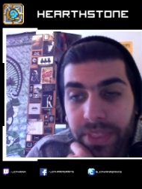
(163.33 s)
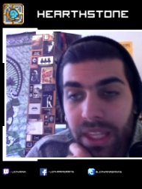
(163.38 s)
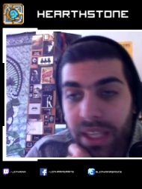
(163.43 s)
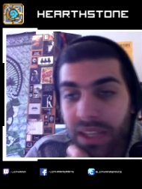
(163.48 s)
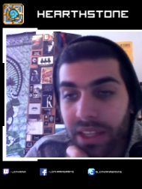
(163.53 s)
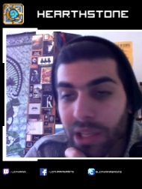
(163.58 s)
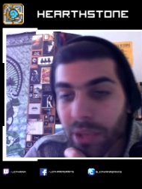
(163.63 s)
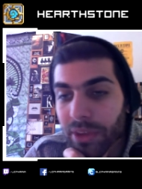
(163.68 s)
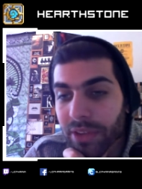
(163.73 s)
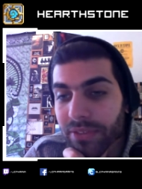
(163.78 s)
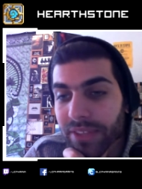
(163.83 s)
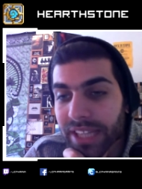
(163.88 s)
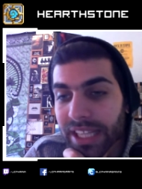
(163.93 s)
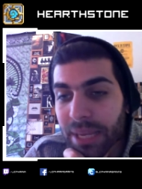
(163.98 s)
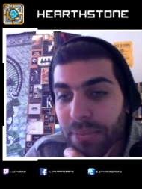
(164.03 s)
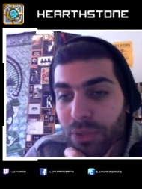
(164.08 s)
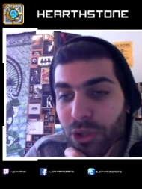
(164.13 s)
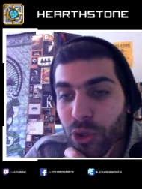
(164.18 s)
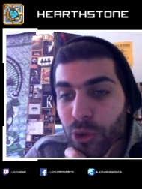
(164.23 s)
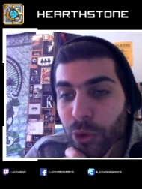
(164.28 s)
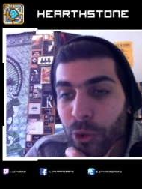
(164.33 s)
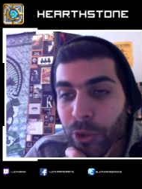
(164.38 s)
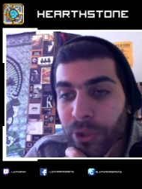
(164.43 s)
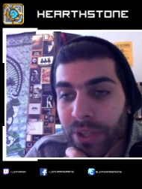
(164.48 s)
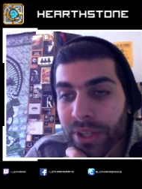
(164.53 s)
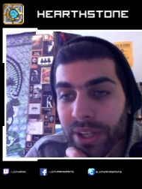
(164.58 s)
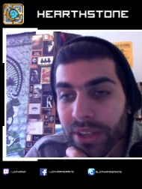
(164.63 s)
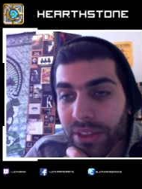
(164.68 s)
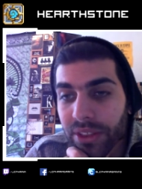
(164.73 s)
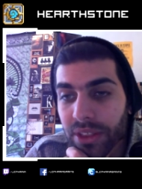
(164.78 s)
Then we have
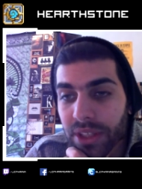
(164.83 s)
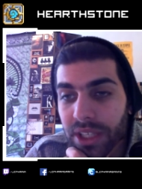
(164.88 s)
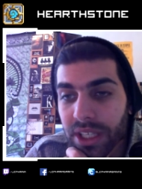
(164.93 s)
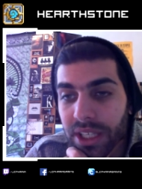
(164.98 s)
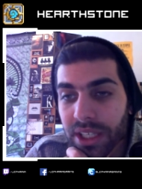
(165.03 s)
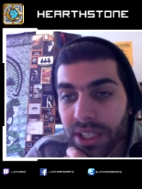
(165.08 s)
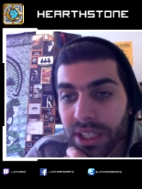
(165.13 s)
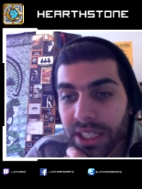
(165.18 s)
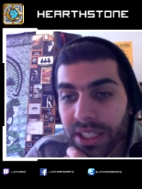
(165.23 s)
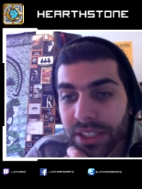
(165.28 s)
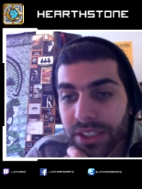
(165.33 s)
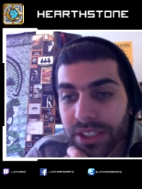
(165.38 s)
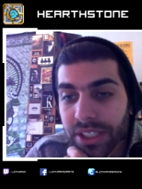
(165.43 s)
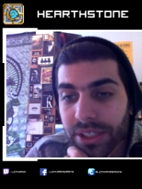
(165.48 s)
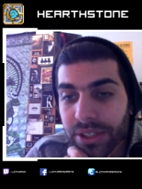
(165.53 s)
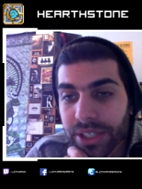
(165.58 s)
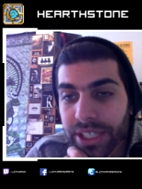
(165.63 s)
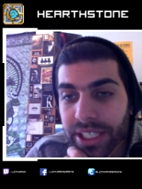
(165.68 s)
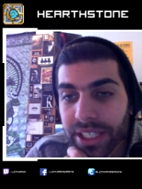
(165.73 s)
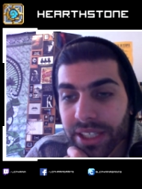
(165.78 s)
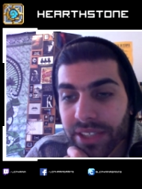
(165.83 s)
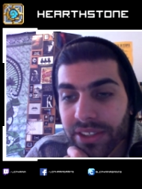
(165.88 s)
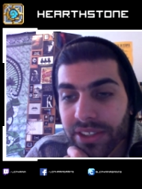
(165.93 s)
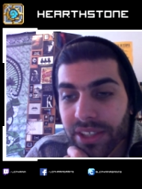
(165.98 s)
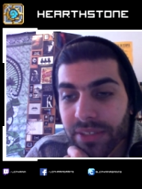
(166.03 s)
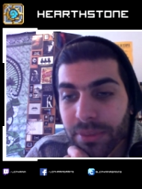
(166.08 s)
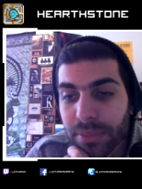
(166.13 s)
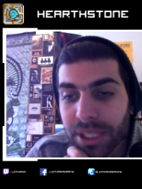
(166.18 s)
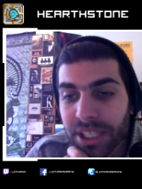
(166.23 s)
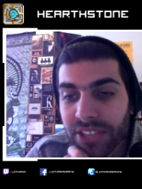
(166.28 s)
Neptulon, the legendary,
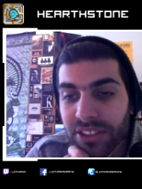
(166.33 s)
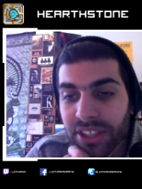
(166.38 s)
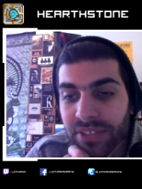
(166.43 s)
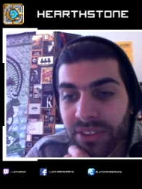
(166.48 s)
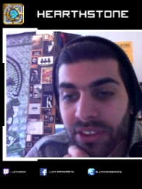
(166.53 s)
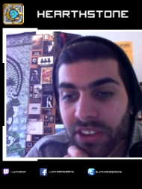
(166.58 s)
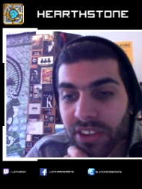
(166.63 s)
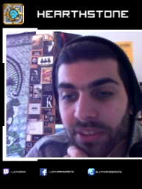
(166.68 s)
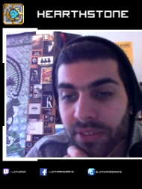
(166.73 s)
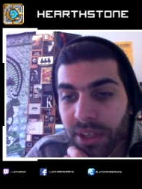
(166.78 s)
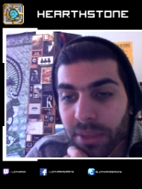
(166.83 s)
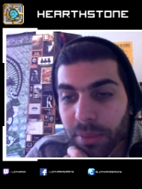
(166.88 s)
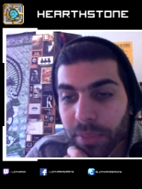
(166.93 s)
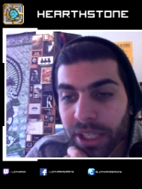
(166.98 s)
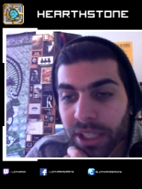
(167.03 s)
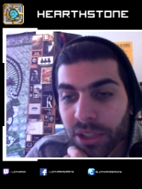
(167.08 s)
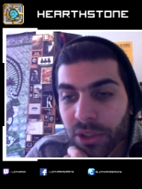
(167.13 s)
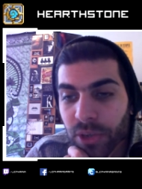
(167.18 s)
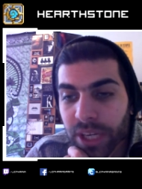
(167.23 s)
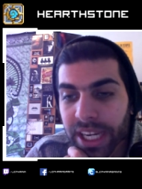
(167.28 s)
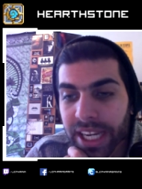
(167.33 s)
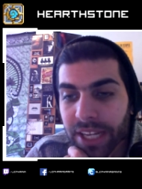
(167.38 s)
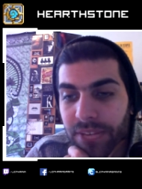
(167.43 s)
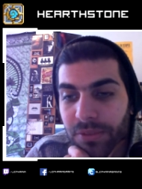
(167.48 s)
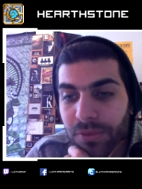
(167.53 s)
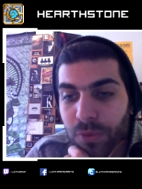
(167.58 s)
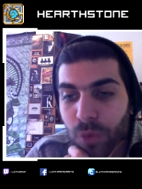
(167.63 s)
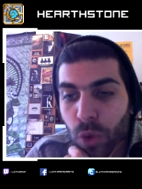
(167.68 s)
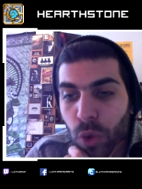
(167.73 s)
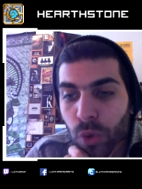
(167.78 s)
7 mana 7/7 battle cry. Add
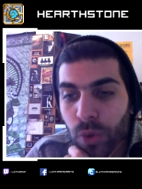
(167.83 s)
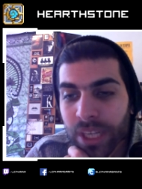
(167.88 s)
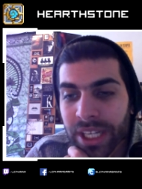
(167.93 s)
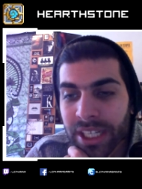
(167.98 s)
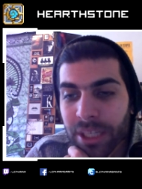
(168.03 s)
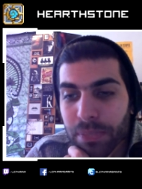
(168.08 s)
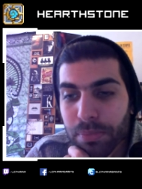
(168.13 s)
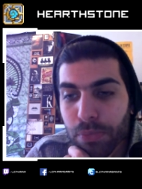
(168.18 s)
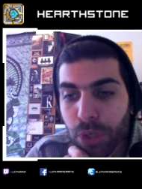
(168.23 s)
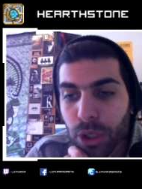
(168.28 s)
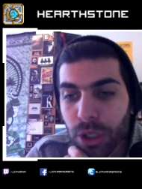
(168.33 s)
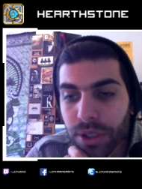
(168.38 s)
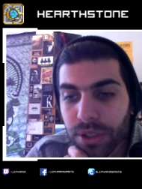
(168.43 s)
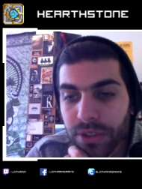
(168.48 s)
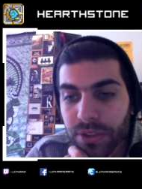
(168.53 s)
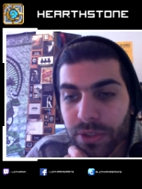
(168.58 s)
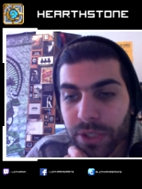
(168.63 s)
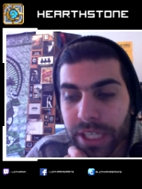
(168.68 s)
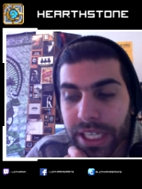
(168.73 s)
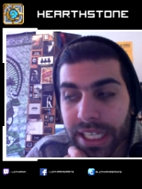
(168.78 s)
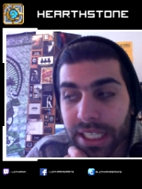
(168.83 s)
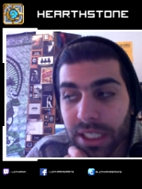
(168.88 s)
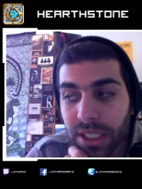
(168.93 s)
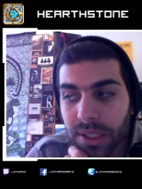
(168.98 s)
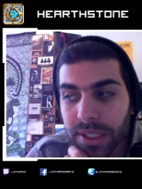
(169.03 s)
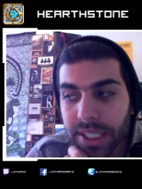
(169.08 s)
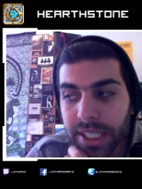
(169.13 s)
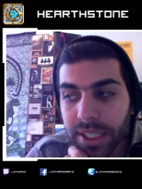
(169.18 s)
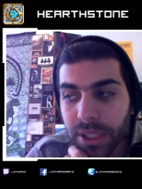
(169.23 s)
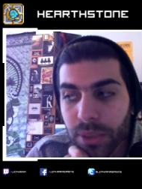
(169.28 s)
4 random Murlocs to your hand.
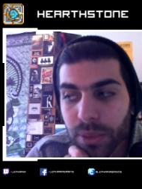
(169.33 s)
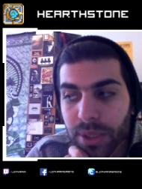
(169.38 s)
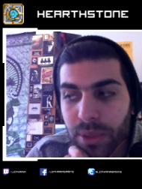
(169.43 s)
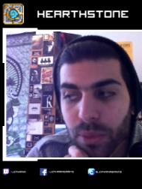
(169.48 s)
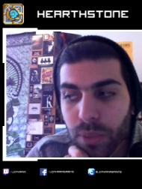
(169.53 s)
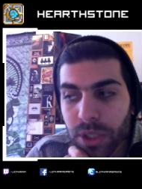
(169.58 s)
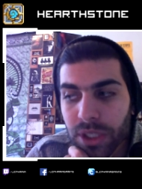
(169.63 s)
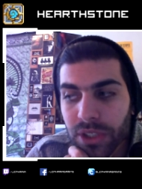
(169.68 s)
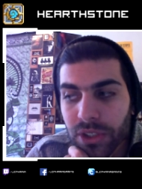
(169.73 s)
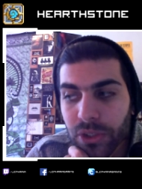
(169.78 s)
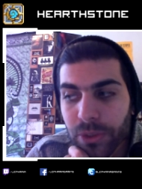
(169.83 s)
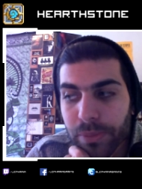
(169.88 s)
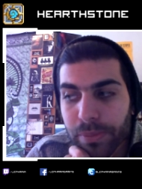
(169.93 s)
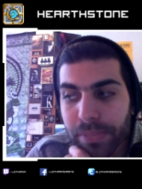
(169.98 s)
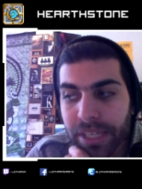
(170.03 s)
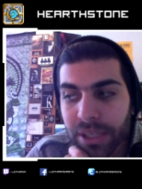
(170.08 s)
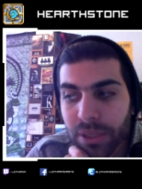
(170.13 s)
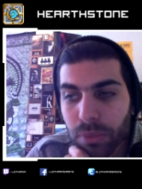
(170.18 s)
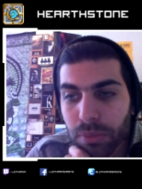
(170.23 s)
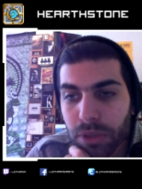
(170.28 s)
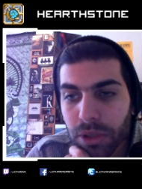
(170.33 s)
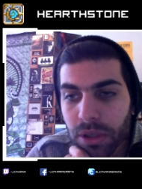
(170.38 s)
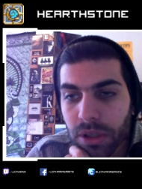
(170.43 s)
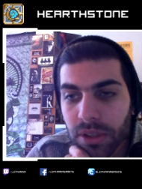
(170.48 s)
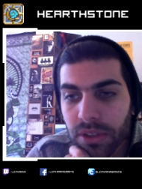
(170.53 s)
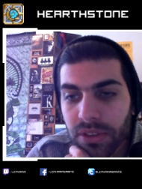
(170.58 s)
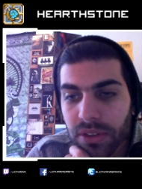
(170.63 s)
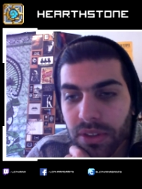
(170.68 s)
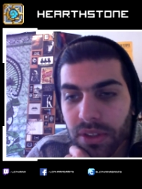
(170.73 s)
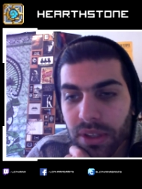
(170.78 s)
Okay, do we want to make
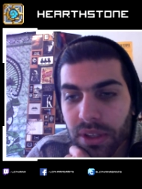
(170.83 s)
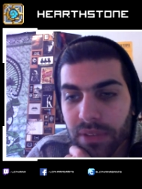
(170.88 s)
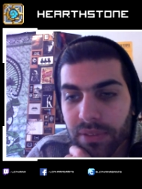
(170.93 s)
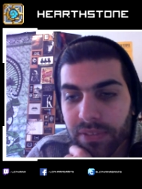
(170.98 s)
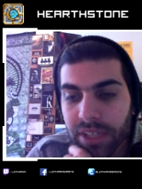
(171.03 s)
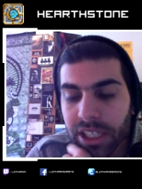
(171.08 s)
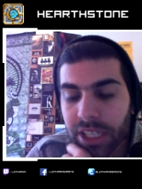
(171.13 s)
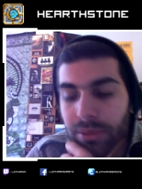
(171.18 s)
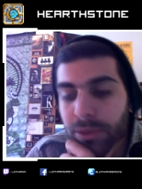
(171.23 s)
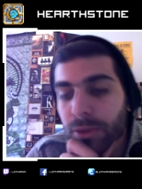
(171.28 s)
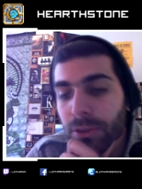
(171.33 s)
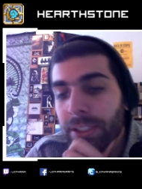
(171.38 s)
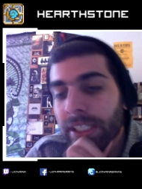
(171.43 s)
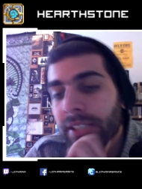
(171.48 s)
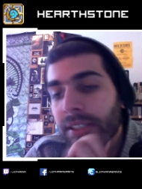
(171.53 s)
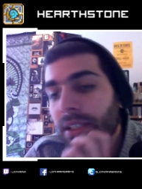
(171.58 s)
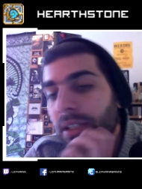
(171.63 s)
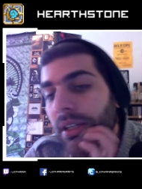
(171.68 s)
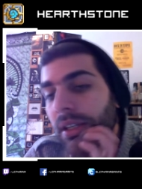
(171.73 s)
Murlocs viable again?